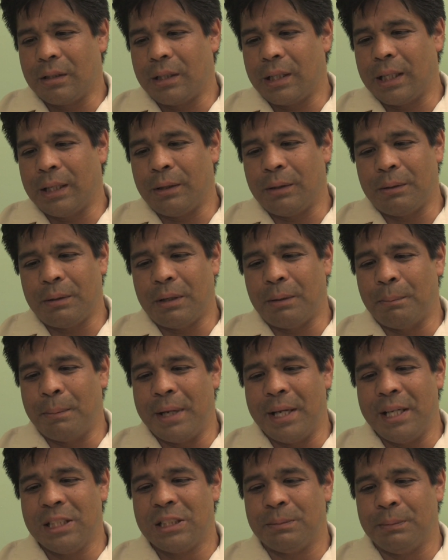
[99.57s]
It
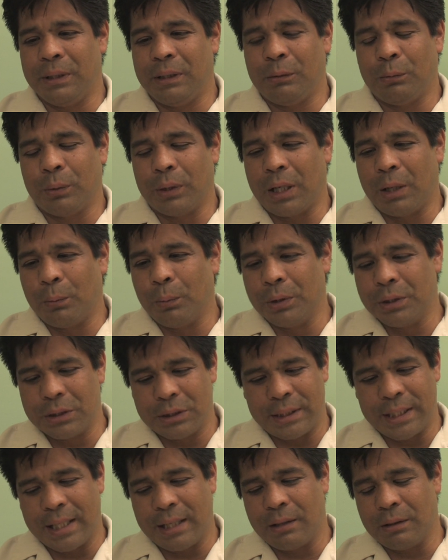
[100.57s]
amazed me when I
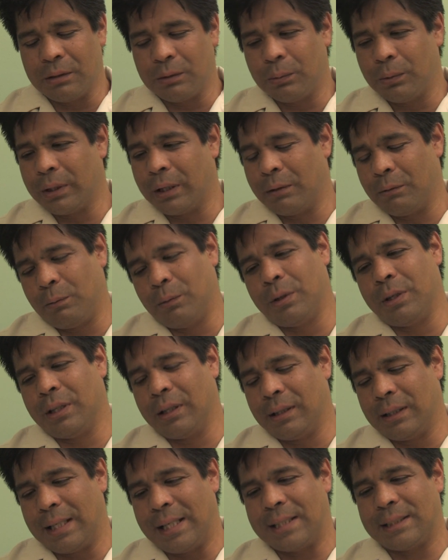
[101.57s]
went down. One of
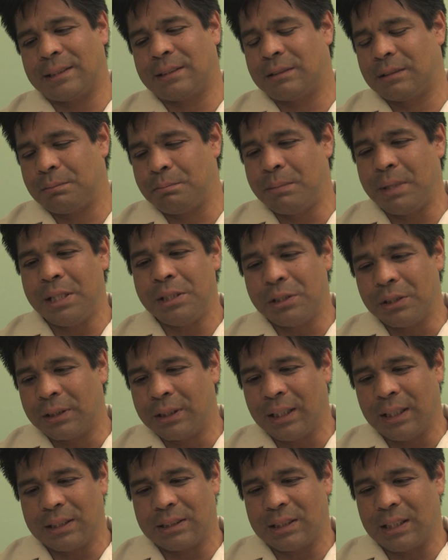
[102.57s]
the last major
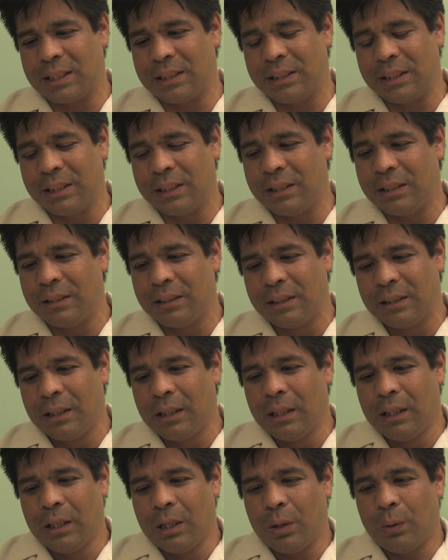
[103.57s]
cuts I did
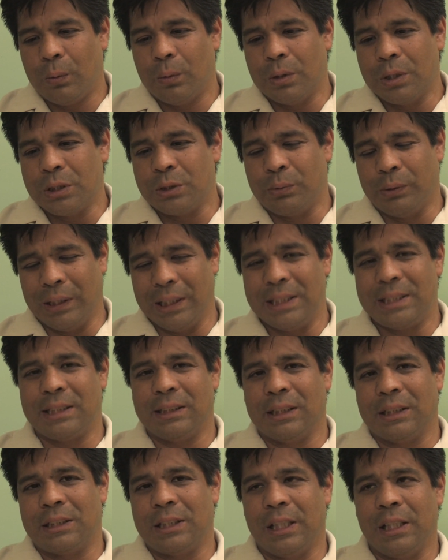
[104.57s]
was
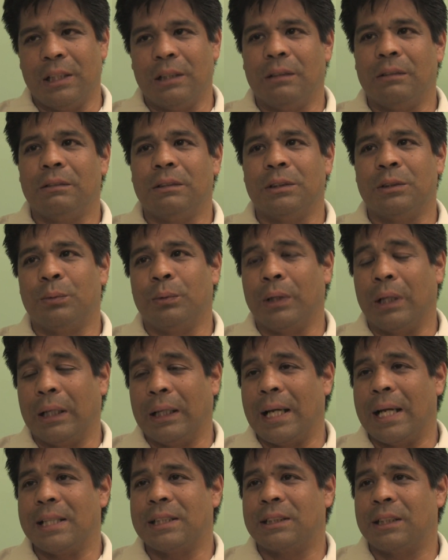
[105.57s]
releasing the tail. It was one of the
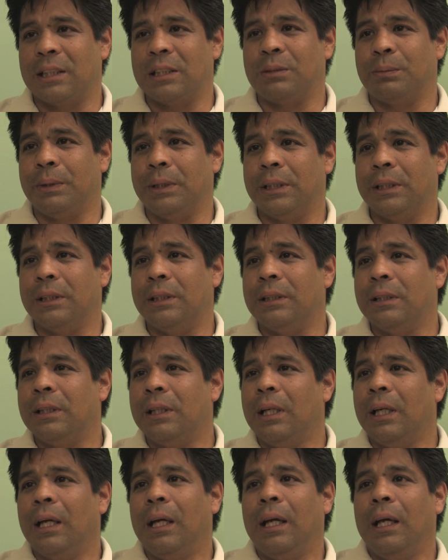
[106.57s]
last cuts we did,
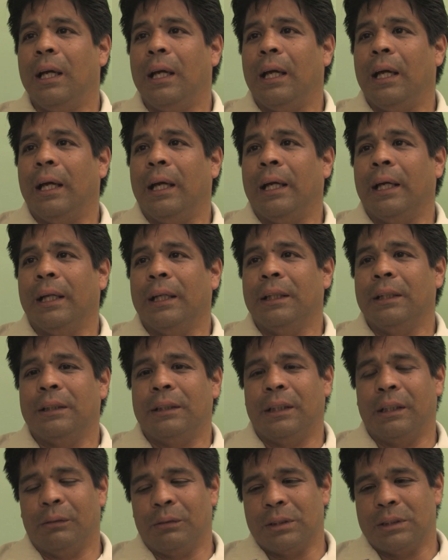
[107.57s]
and
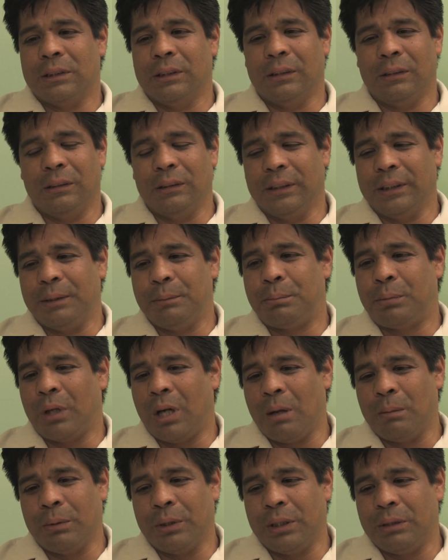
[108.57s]
there was literally
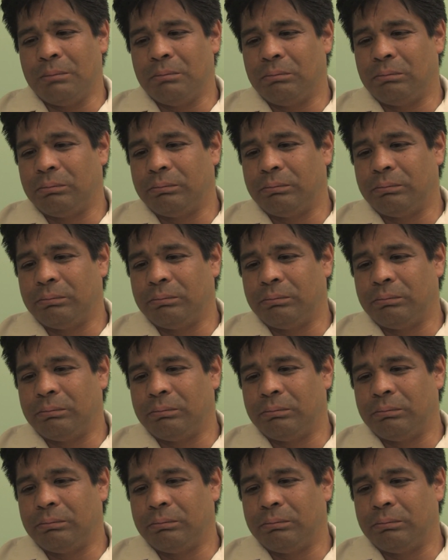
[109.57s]
probably